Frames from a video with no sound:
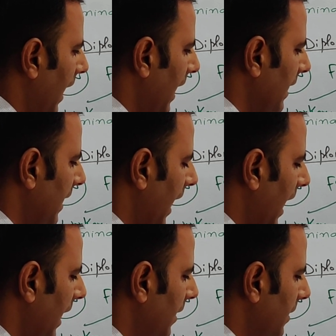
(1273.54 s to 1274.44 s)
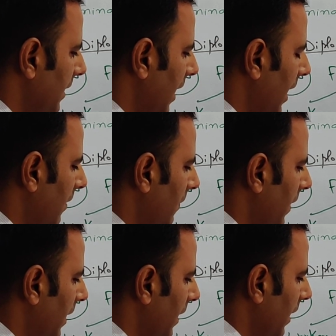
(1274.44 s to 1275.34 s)
And that young
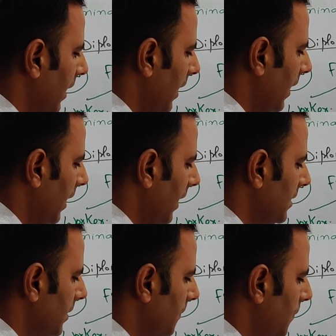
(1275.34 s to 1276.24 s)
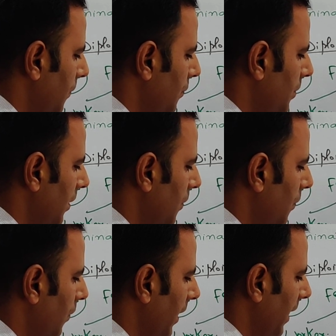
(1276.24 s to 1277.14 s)
one is the future
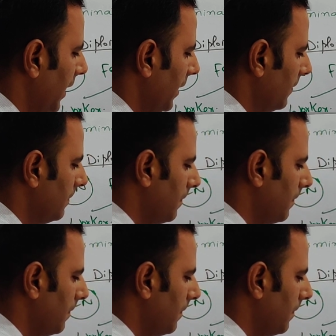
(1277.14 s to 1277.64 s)
queen.